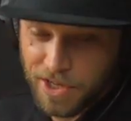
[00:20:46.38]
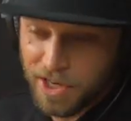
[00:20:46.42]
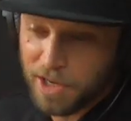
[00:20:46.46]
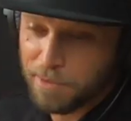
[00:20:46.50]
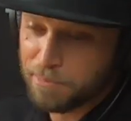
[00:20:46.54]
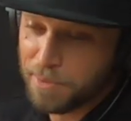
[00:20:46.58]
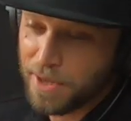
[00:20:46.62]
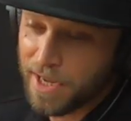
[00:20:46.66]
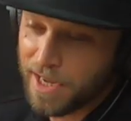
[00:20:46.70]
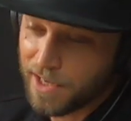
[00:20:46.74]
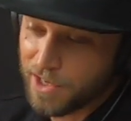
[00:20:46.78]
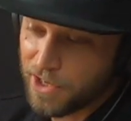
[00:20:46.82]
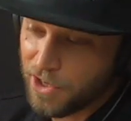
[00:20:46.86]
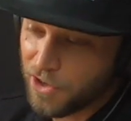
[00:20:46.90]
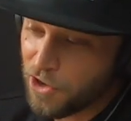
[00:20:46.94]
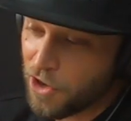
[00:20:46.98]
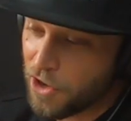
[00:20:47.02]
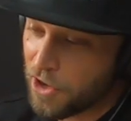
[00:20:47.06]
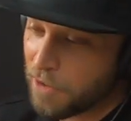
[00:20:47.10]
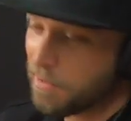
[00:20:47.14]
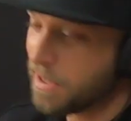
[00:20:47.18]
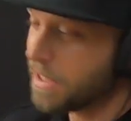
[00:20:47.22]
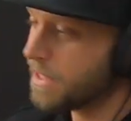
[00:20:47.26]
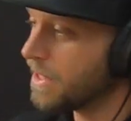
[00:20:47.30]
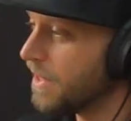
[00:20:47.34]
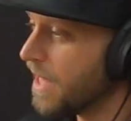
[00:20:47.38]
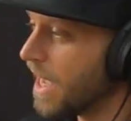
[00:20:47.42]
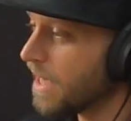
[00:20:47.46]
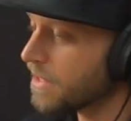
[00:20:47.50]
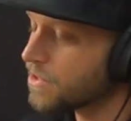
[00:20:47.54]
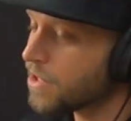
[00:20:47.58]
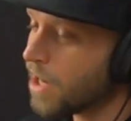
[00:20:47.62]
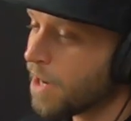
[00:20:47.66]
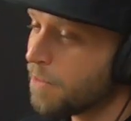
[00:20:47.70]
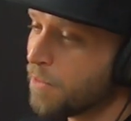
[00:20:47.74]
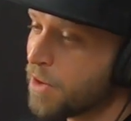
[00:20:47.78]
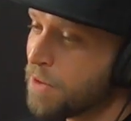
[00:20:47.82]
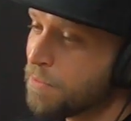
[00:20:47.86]
did it big. You know what I mean? And
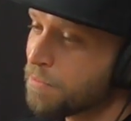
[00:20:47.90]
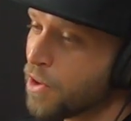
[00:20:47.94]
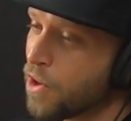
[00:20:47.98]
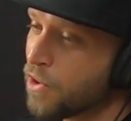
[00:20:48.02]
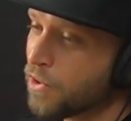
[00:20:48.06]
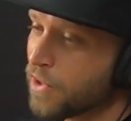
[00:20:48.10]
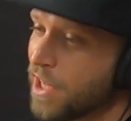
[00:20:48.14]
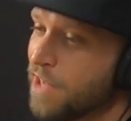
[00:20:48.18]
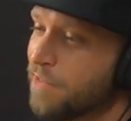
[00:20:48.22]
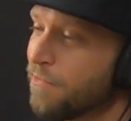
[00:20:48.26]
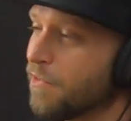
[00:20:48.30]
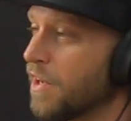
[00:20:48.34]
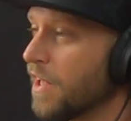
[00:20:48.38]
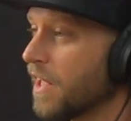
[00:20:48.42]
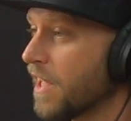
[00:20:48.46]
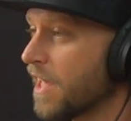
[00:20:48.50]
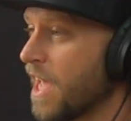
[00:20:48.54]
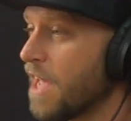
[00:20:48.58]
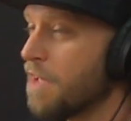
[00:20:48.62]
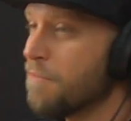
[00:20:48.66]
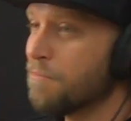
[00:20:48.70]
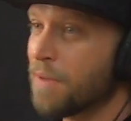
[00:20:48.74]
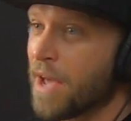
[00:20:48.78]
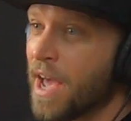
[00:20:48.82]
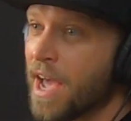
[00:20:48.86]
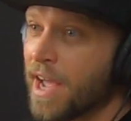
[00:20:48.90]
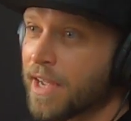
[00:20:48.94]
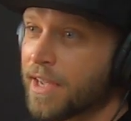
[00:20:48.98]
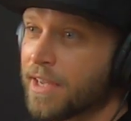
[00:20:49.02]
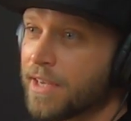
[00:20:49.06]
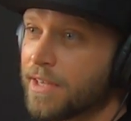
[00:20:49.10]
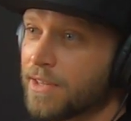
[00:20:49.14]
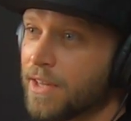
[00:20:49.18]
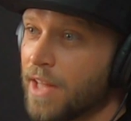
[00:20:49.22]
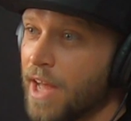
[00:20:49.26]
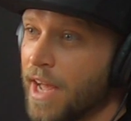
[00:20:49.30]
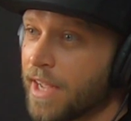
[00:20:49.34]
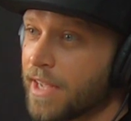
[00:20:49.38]
that time we broke even and came
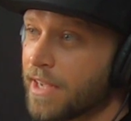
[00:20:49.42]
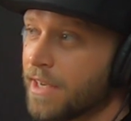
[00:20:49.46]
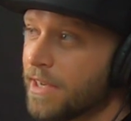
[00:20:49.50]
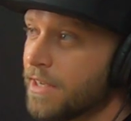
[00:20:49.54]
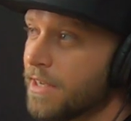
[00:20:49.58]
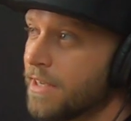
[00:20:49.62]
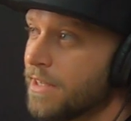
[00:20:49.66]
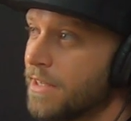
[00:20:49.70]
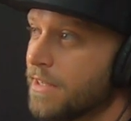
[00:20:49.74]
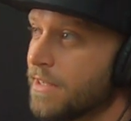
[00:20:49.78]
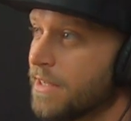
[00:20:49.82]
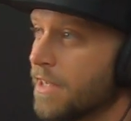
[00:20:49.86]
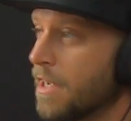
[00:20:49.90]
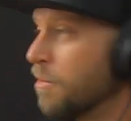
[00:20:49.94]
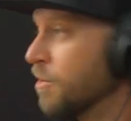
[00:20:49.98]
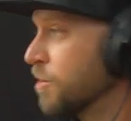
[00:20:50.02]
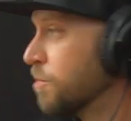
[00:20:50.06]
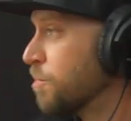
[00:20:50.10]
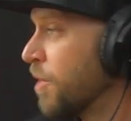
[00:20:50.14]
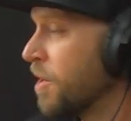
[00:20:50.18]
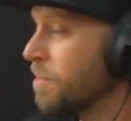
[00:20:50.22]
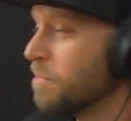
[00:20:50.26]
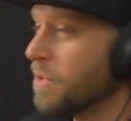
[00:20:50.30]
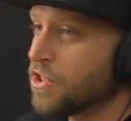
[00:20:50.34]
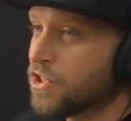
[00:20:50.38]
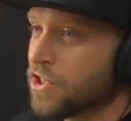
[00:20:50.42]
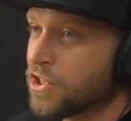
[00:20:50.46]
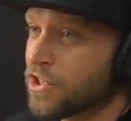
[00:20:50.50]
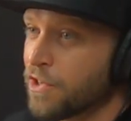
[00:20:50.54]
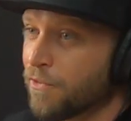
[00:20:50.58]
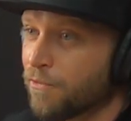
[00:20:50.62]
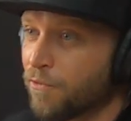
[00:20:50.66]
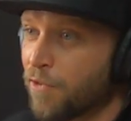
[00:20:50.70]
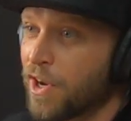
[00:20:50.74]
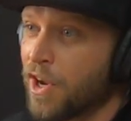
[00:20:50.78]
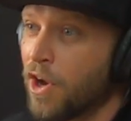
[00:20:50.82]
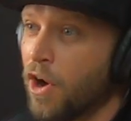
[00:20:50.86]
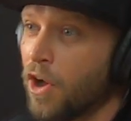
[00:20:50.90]
back like it was pretty much just
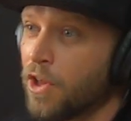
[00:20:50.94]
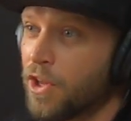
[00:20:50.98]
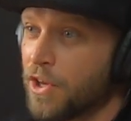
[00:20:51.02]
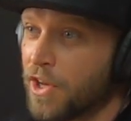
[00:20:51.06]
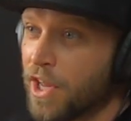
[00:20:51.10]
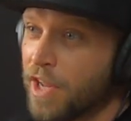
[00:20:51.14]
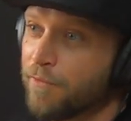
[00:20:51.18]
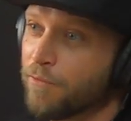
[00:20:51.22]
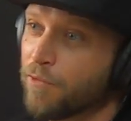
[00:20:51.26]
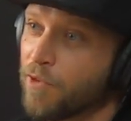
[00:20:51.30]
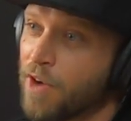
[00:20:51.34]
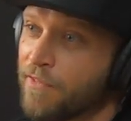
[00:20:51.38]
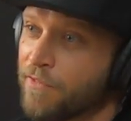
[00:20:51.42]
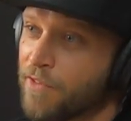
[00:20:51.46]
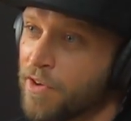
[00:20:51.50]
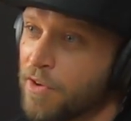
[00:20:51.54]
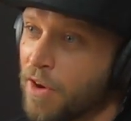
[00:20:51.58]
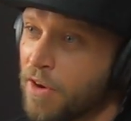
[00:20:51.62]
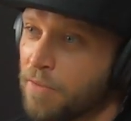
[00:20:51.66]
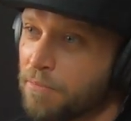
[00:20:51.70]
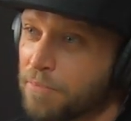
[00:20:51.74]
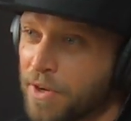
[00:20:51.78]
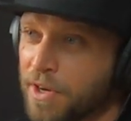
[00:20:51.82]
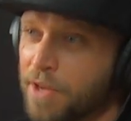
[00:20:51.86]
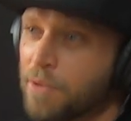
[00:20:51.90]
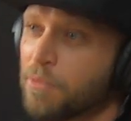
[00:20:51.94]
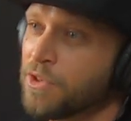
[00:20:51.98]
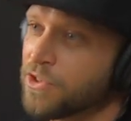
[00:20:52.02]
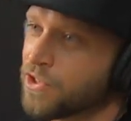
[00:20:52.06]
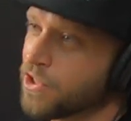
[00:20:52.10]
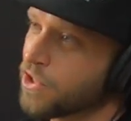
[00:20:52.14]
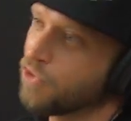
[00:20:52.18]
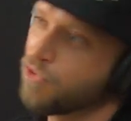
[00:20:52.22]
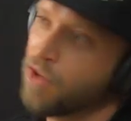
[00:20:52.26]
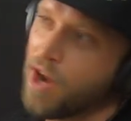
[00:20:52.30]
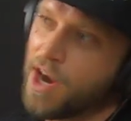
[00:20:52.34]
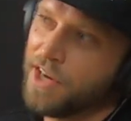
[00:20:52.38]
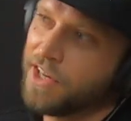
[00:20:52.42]
a free holiday for everyone. But it was
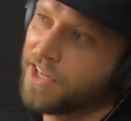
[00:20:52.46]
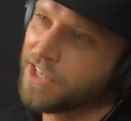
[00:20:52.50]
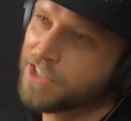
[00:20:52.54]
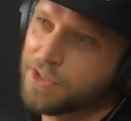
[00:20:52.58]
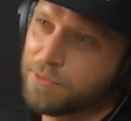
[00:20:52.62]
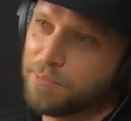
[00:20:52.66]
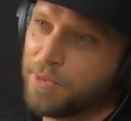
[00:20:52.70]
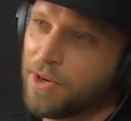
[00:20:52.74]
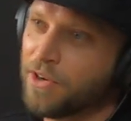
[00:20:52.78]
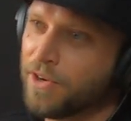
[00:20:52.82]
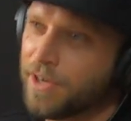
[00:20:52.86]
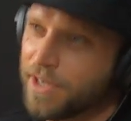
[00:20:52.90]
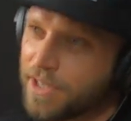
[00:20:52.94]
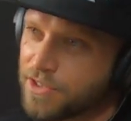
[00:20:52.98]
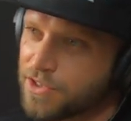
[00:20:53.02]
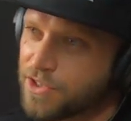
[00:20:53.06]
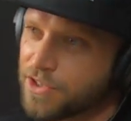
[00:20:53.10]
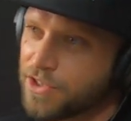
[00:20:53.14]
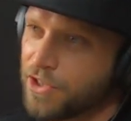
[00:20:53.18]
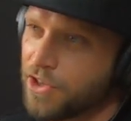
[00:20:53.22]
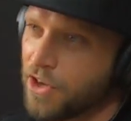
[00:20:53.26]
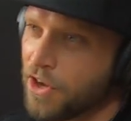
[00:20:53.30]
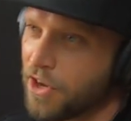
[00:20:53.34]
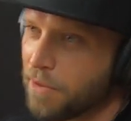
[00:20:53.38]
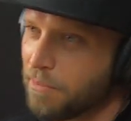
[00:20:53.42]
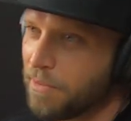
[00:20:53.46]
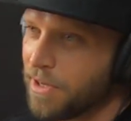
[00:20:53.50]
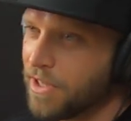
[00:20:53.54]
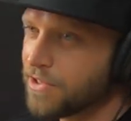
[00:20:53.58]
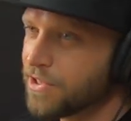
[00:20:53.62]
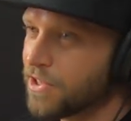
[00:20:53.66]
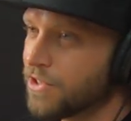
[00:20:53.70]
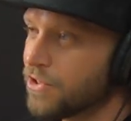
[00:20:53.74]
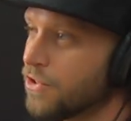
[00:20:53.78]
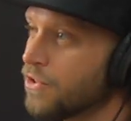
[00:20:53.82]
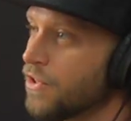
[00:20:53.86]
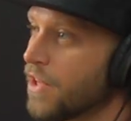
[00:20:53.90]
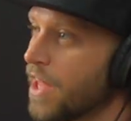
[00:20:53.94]
a great experience. You know what I mean?
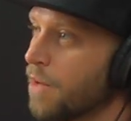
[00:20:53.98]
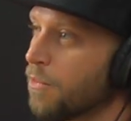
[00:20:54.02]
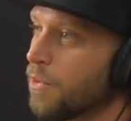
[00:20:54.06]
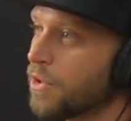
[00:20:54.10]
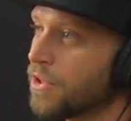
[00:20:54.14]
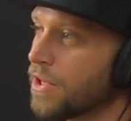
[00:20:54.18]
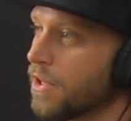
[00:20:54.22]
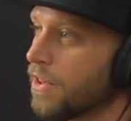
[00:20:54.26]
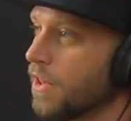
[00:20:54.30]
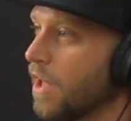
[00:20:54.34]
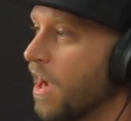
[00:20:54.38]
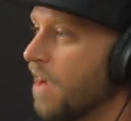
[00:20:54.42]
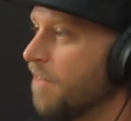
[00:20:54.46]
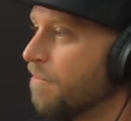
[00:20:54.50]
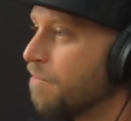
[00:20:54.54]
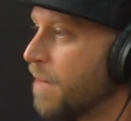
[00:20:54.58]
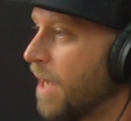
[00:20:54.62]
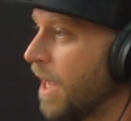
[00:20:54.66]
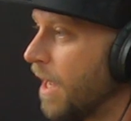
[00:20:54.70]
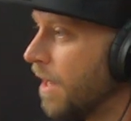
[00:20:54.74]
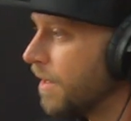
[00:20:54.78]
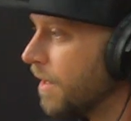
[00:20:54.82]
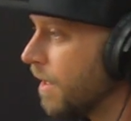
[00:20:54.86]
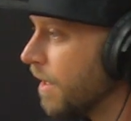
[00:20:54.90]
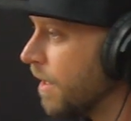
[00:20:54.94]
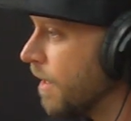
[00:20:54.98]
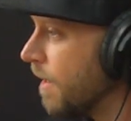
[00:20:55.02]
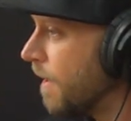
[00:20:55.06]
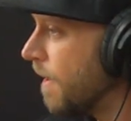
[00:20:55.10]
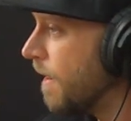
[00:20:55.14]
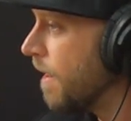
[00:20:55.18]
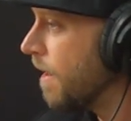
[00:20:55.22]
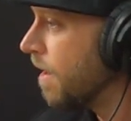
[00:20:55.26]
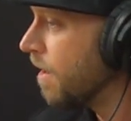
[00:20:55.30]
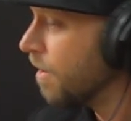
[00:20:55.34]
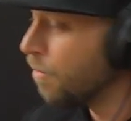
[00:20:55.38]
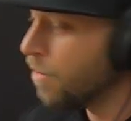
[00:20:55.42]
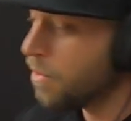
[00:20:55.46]
To do that with the live band,
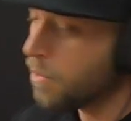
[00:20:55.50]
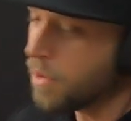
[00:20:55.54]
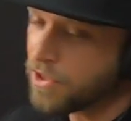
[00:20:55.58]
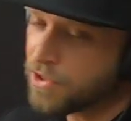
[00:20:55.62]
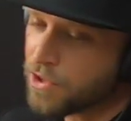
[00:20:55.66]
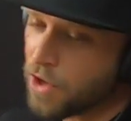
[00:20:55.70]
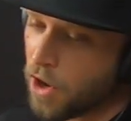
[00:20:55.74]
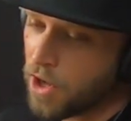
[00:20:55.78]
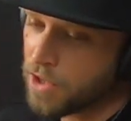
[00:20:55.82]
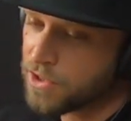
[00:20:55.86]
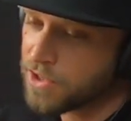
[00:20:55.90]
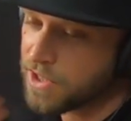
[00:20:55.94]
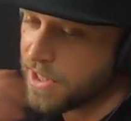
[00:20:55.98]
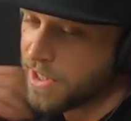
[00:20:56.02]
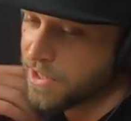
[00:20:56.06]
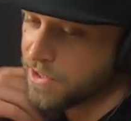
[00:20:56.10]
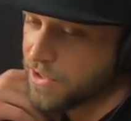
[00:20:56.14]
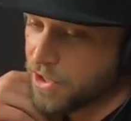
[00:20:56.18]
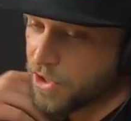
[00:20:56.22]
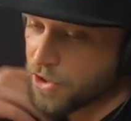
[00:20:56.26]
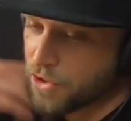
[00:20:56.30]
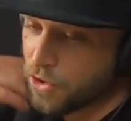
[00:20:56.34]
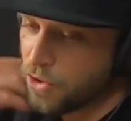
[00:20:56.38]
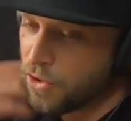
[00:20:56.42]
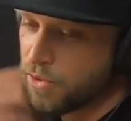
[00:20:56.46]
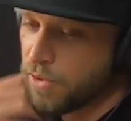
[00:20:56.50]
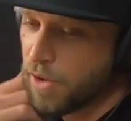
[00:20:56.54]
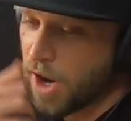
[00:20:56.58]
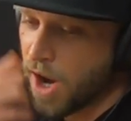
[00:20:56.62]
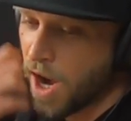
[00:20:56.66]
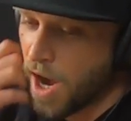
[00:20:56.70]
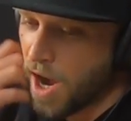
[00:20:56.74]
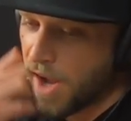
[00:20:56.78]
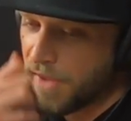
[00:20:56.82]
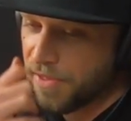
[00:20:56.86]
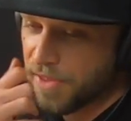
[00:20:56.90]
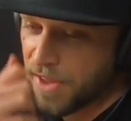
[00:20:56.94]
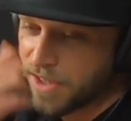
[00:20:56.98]
we went to Aussie as a crew. Uh,
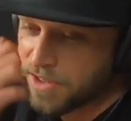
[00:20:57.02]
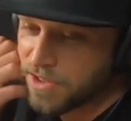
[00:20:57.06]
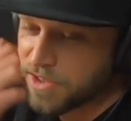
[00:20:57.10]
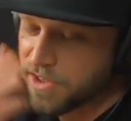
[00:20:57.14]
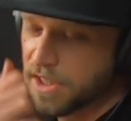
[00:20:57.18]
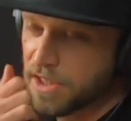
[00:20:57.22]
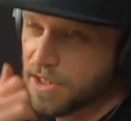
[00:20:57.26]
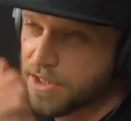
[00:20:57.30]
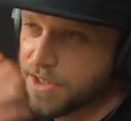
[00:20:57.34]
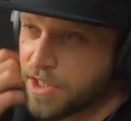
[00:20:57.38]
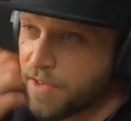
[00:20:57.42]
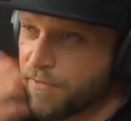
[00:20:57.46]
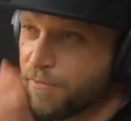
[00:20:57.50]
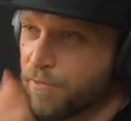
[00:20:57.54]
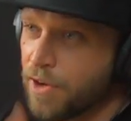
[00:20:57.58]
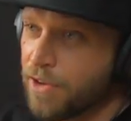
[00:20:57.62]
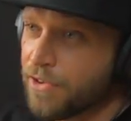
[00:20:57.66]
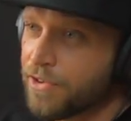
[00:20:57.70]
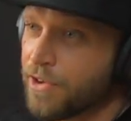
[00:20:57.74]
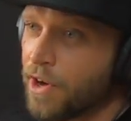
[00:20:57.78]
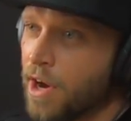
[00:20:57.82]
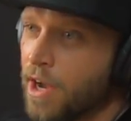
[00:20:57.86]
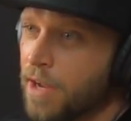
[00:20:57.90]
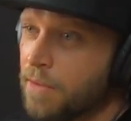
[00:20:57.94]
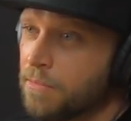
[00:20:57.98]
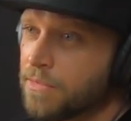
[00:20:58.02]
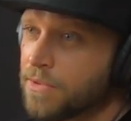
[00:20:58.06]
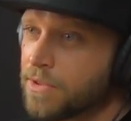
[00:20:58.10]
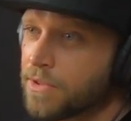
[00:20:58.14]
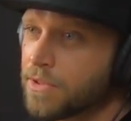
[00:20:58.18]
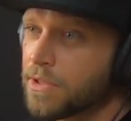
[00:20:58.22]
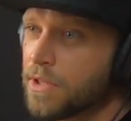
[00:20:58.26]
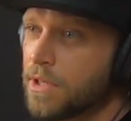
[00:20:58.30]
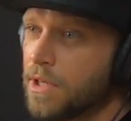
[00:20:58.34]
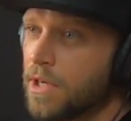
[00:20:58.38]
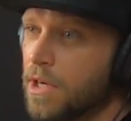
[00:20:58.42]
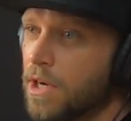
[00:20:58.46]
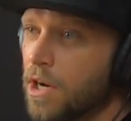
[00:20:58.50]
I think six different
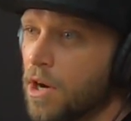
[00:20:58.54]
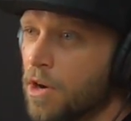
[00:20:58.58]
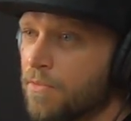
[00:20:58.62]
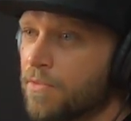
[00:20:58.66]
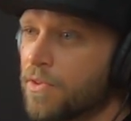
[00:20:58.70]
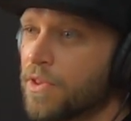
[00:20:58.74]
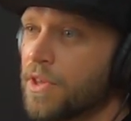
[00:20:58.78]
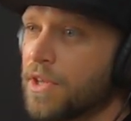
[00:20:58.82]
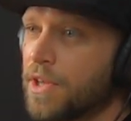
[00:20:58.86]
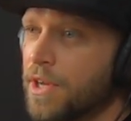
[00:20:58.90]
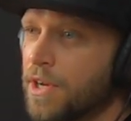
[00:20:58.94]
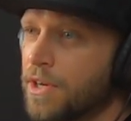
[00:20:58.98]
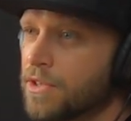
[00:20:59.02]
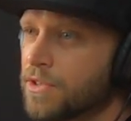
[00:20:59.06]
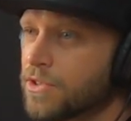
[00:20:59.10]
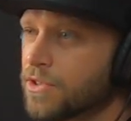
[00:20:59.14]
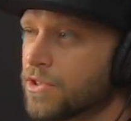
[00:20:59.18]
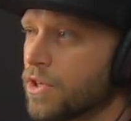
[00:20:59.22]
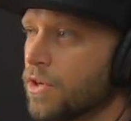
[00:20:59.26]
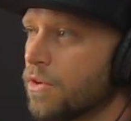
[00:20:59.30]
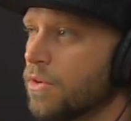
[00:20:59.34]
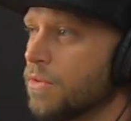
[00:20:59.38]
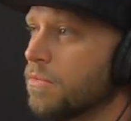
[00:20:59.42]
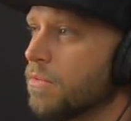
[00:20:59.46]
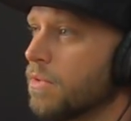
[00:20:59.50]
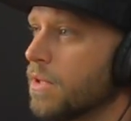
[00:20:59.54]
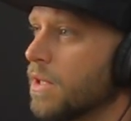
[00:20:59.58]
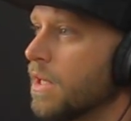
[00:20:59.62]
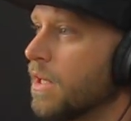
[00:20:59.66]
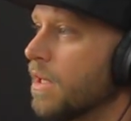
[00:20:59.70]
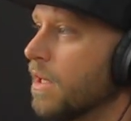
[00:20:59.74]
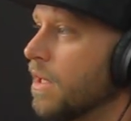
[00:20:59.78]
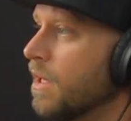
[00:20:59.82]
times over the years. So